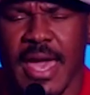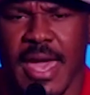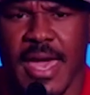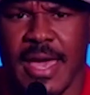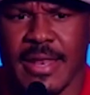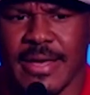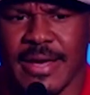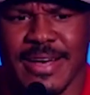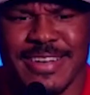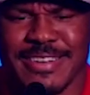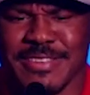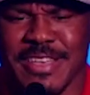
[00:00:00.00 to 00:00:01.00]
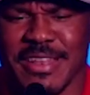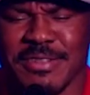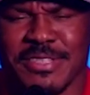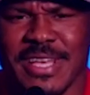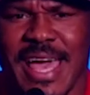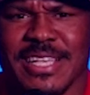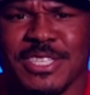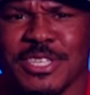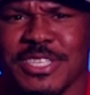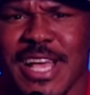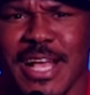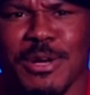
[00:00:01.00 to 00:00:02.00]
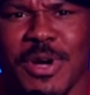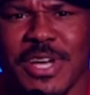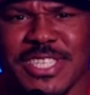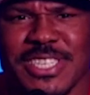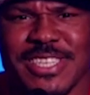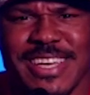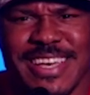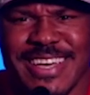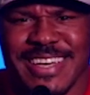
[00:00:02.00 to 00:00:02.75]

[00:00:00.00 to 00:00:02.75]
And uh, and to answer your second question,